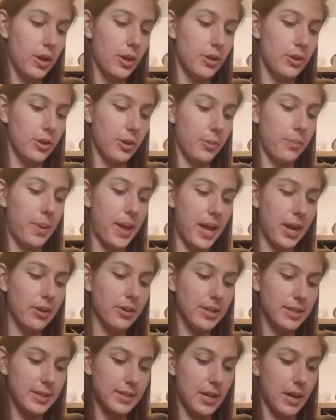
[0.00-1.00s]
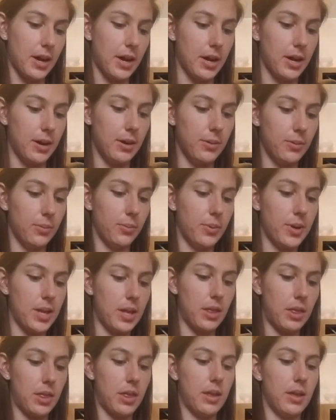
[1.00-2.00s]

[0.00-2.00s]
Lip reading: your parents are with